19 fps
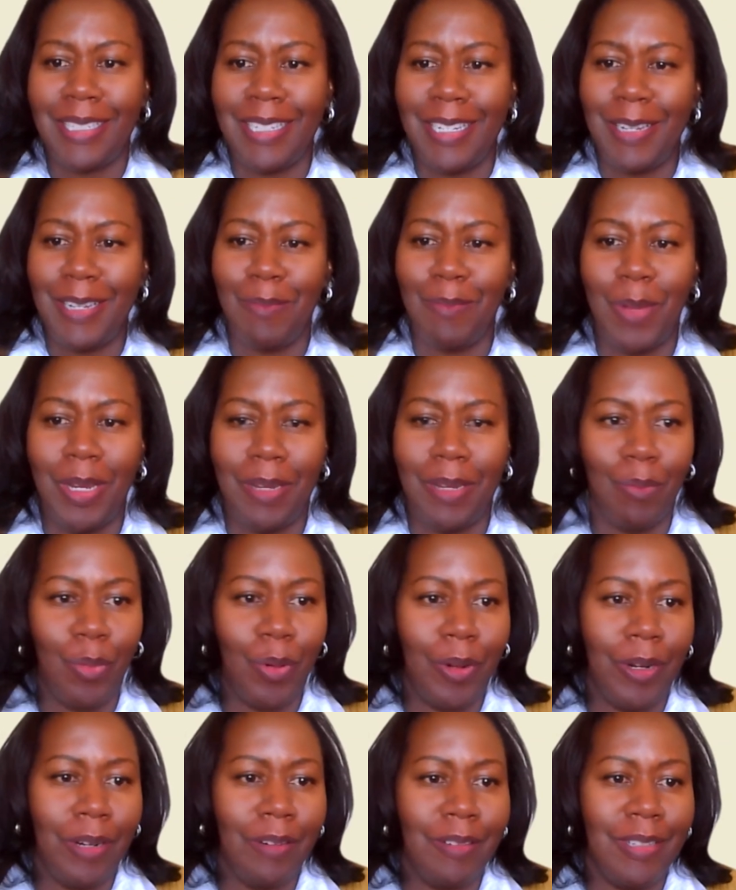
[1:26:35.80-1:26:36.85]
in
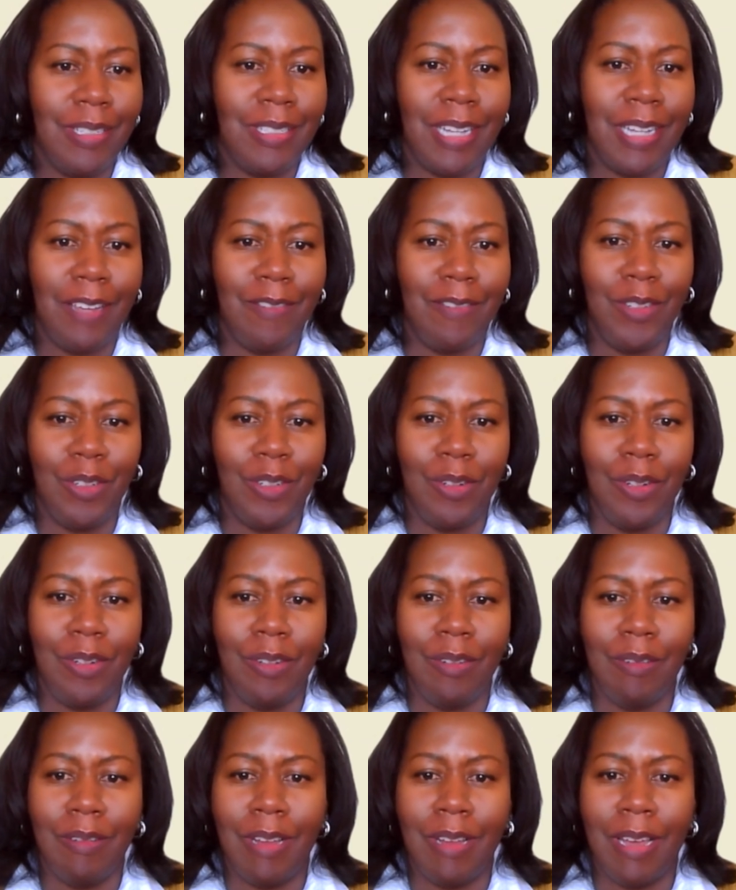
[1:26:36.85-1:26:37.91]
prayer this
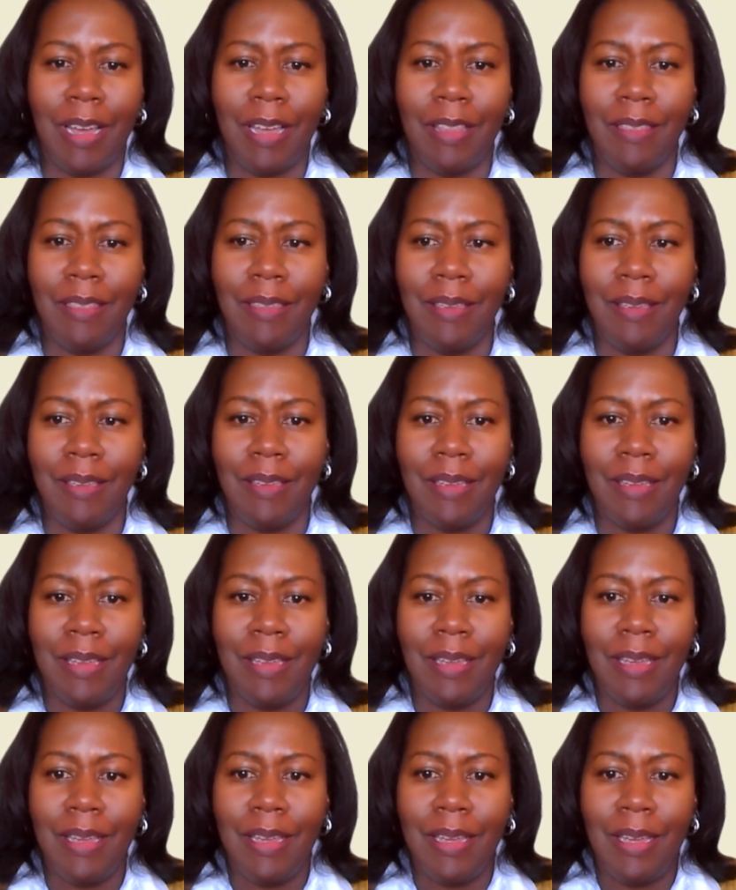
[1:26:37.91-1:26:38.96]
afternoon. I think
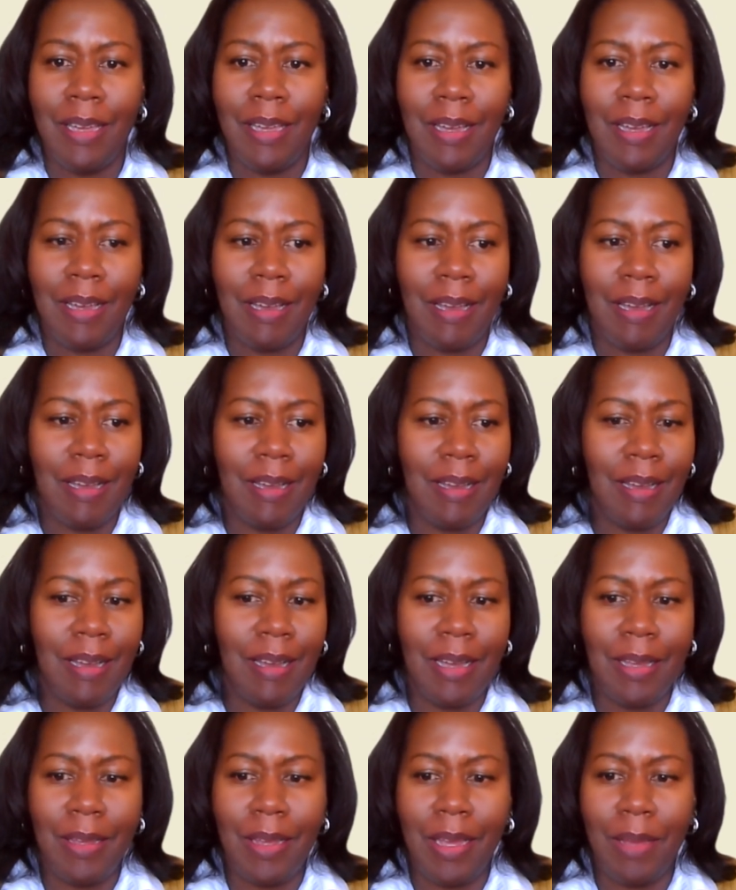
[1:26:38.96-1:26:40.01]

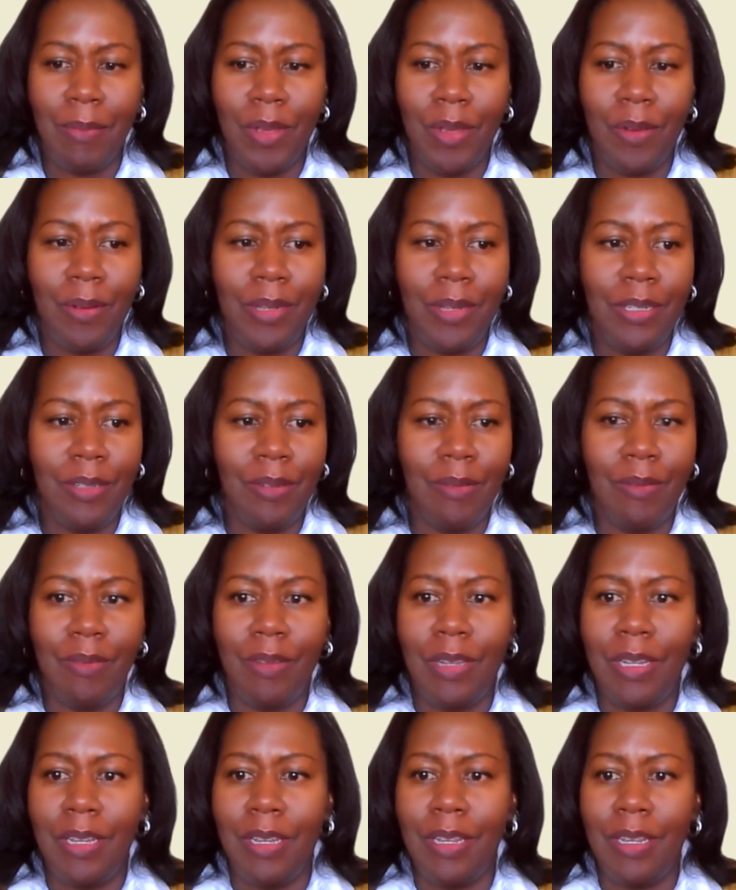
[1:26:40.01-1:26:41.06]
I'm going
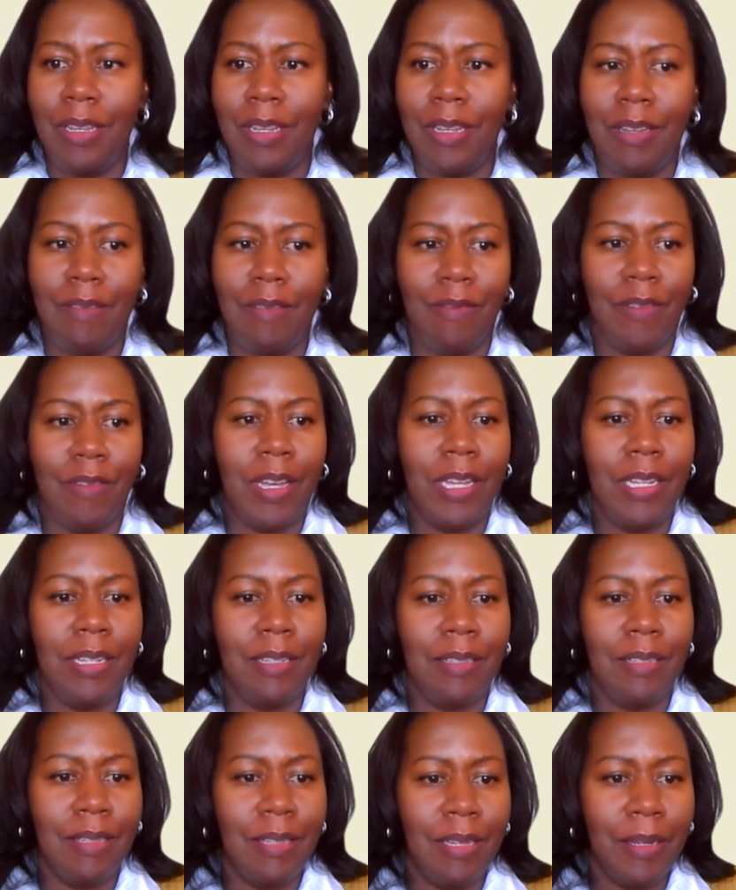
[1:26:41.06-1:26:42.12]
to
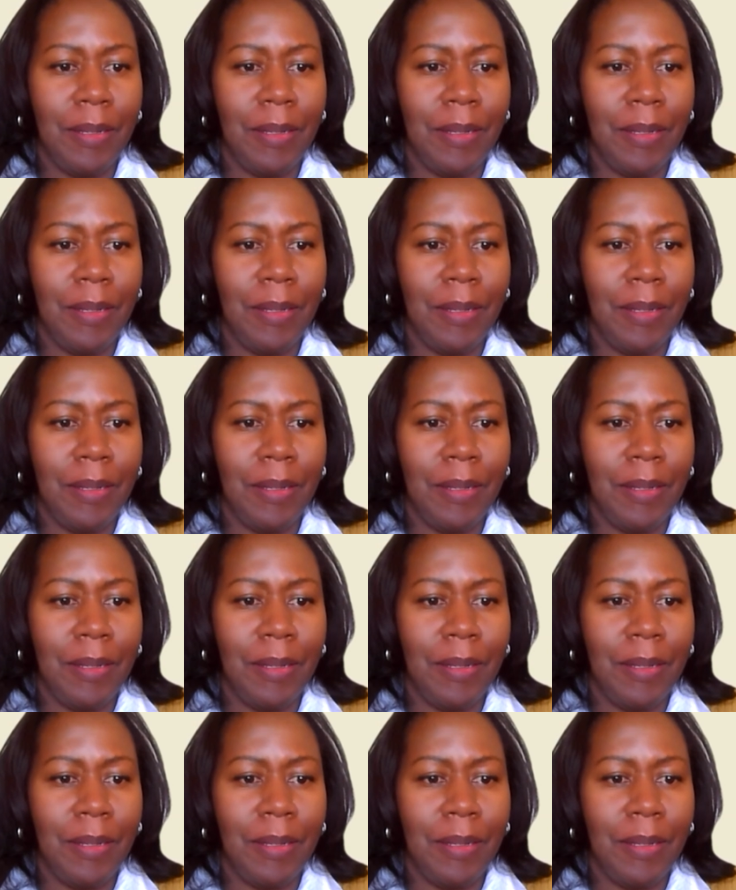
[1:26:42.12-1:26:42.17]
invite